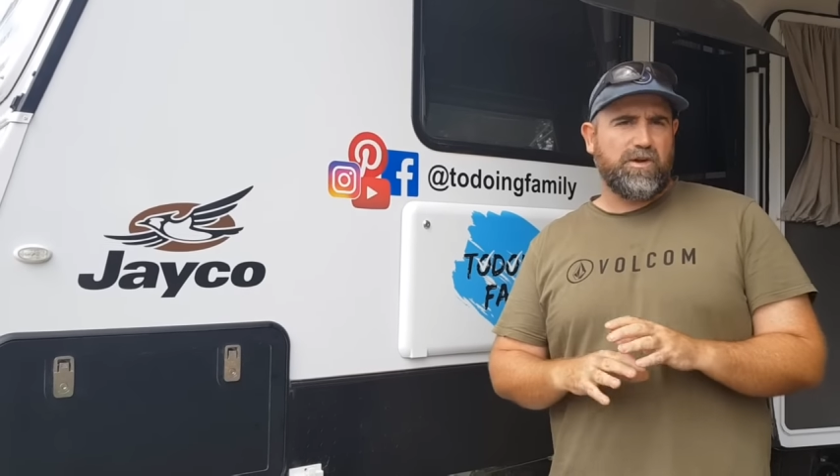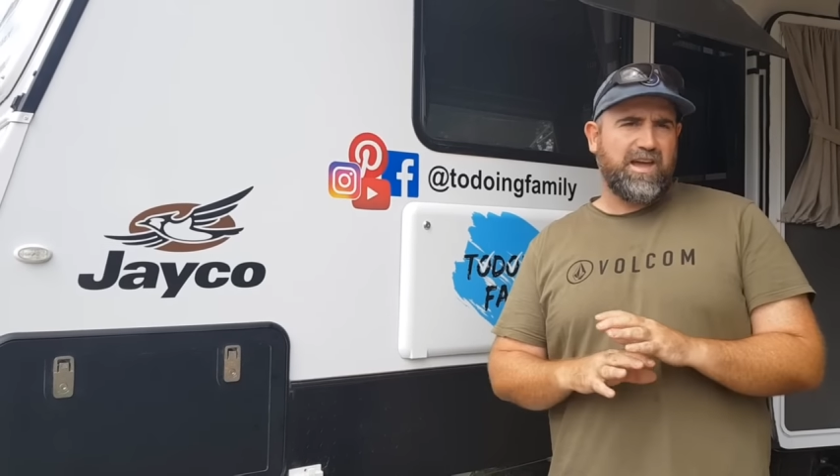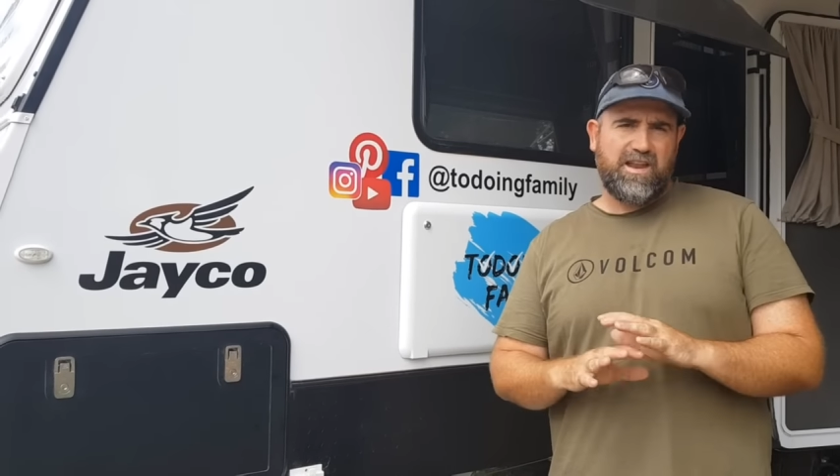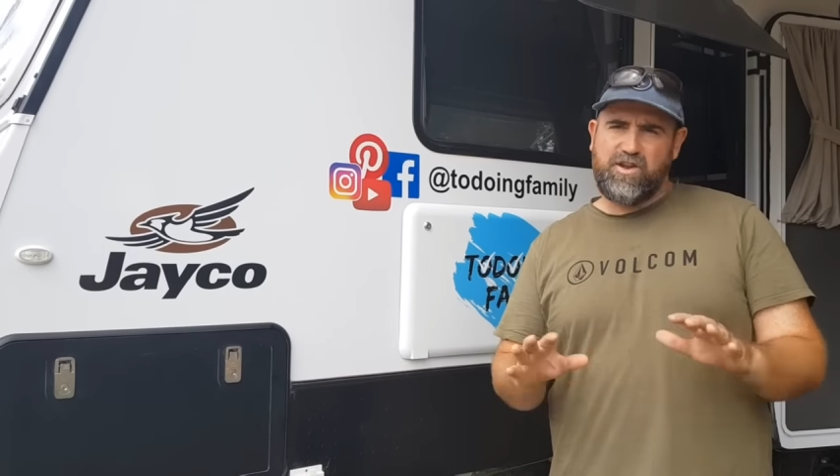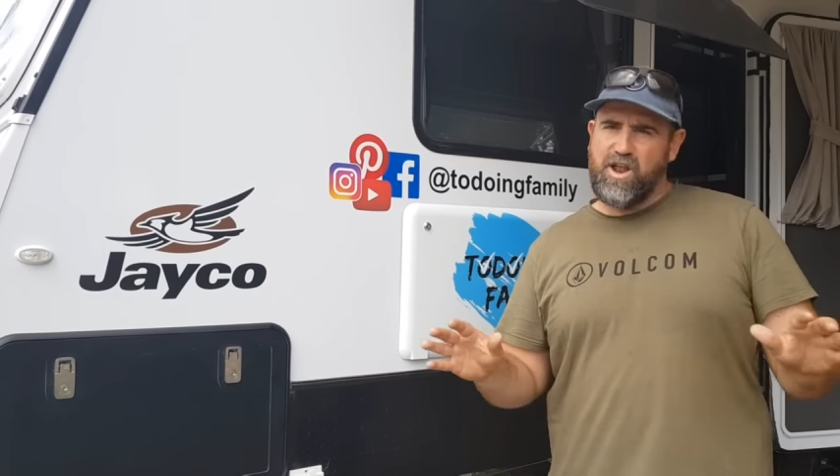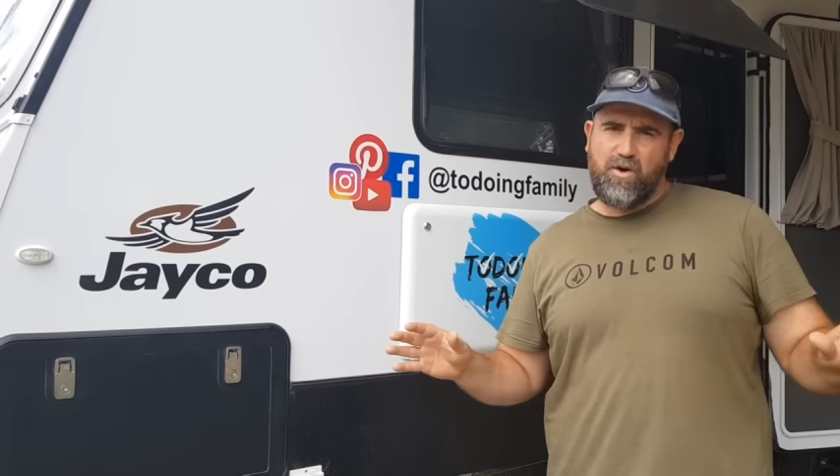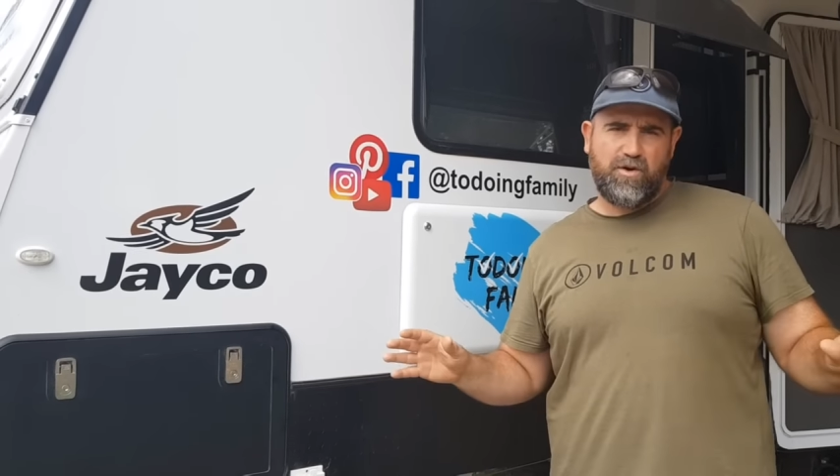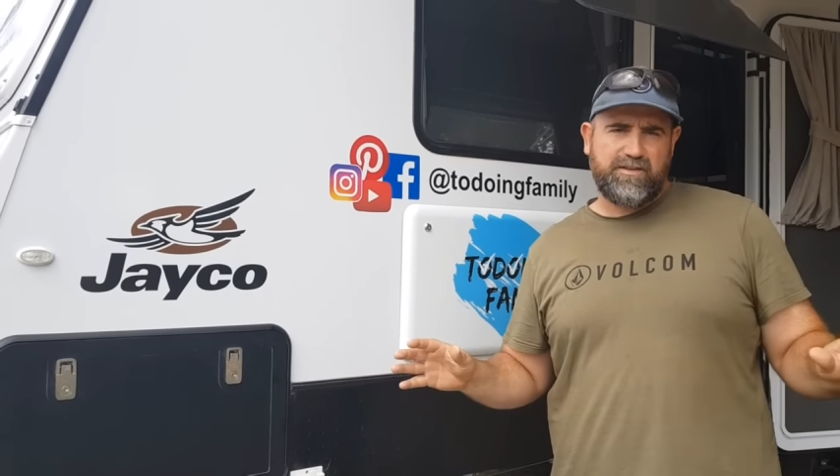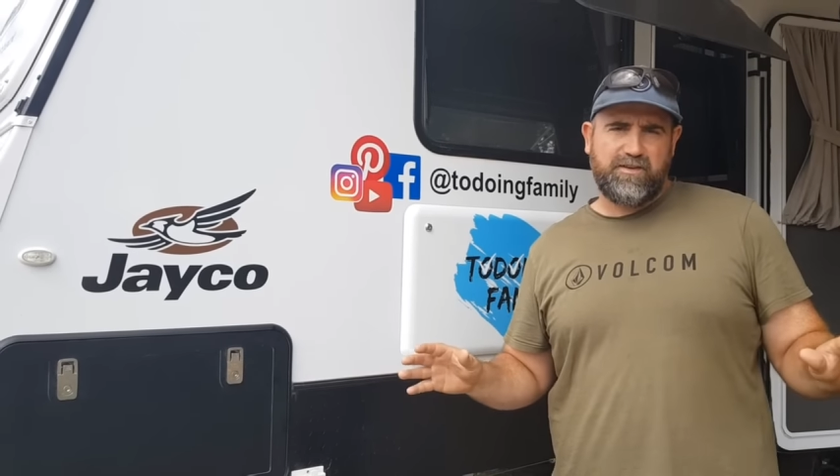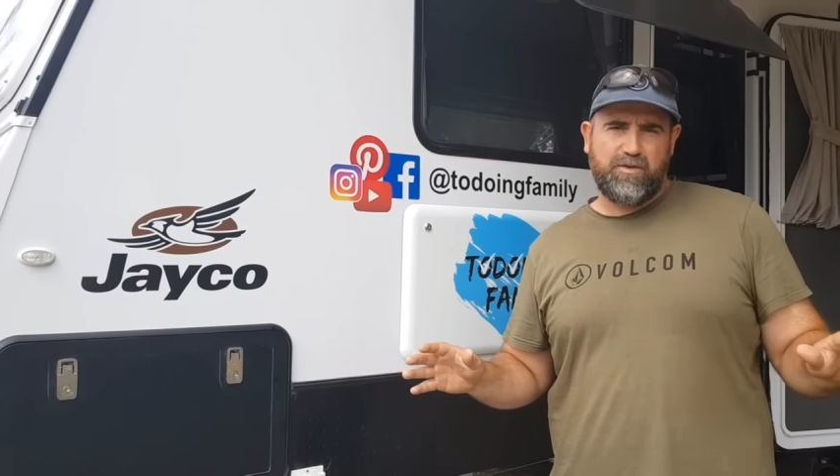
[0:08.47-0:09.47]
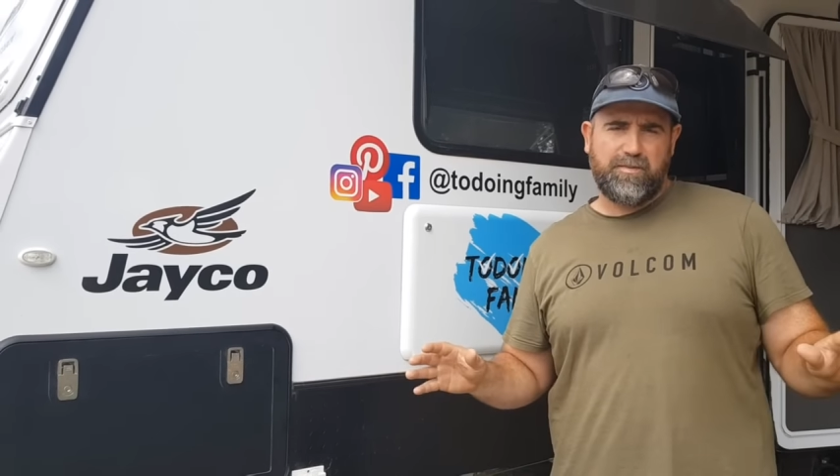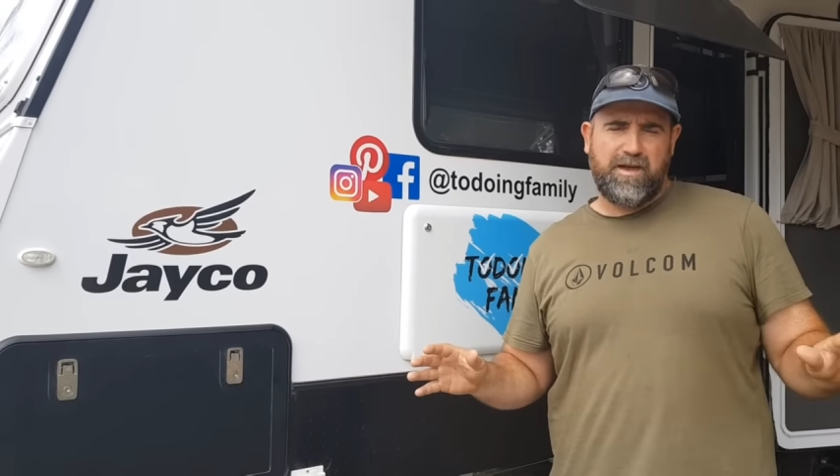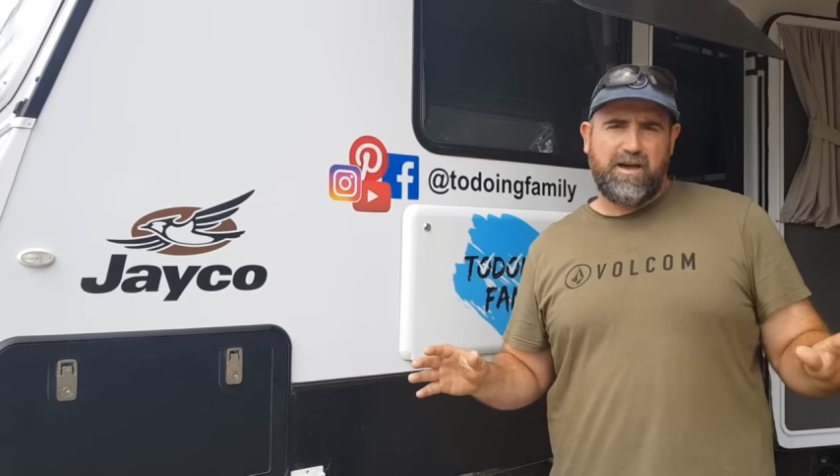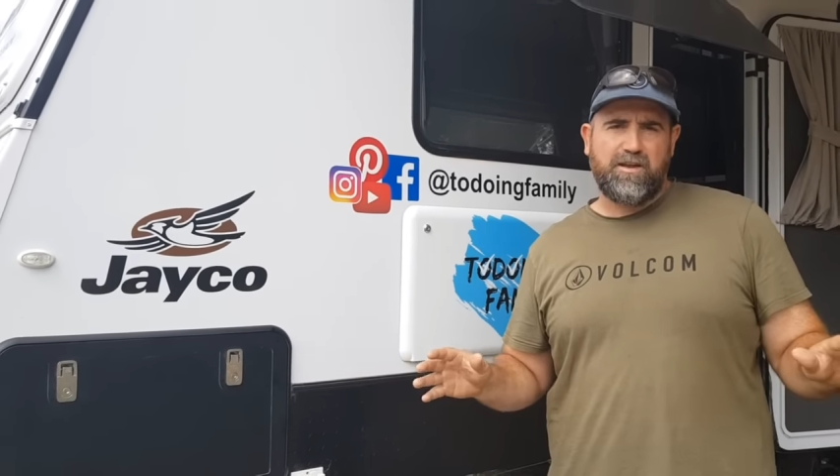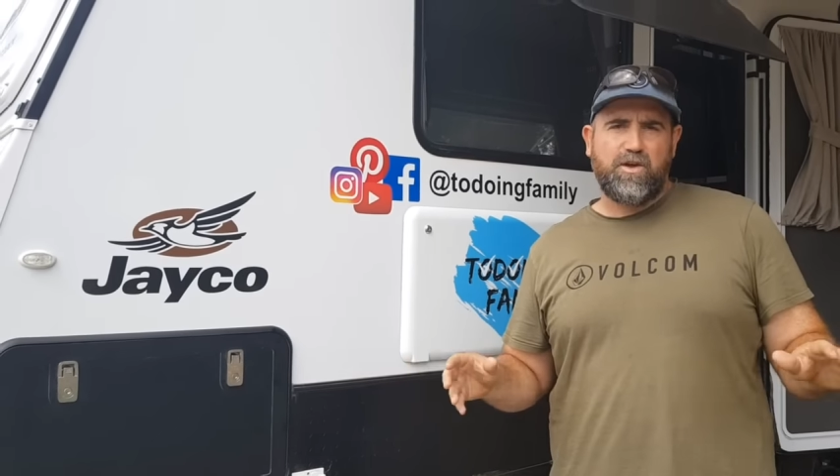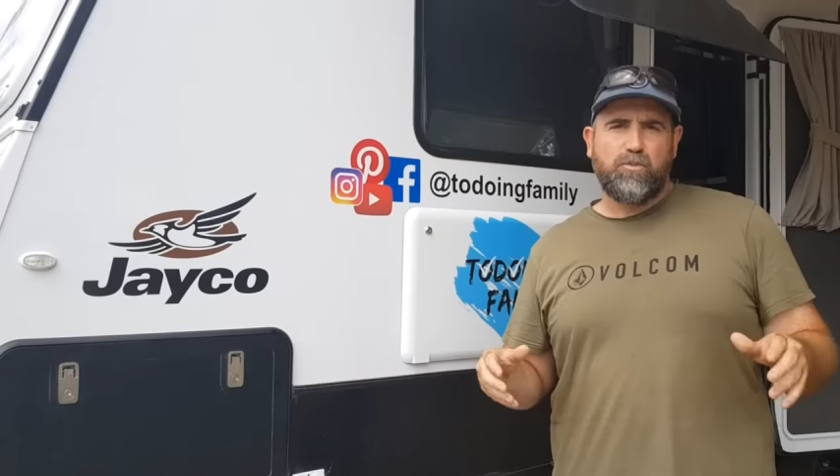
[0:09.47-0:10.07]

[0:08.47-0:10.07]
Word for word: we had no idea about